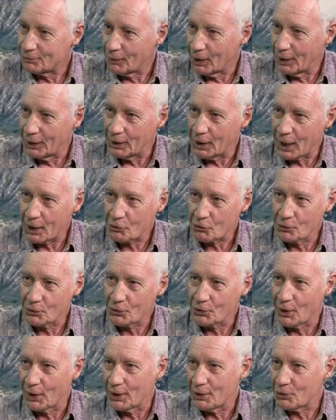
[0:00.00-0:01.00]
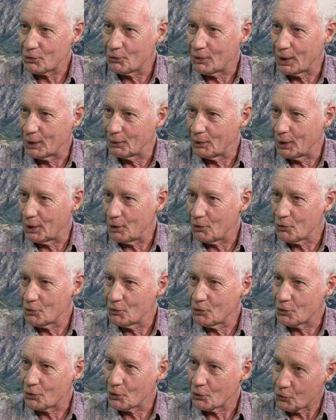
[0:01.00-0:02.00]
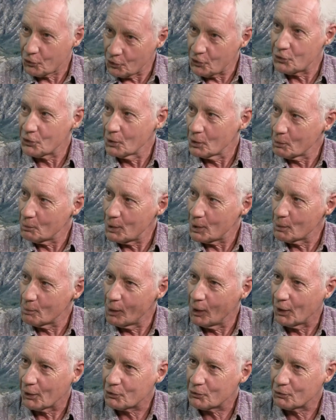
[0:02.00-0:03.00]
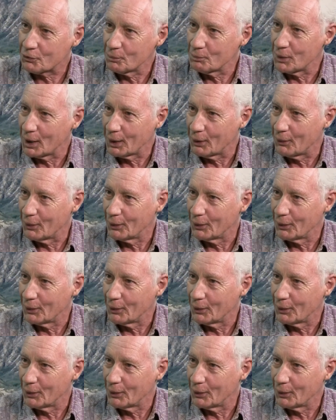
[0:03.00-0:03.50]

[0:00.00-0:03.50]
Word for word: By National Science Foundation. Yeah. So she's going to be the boss. You know, it on.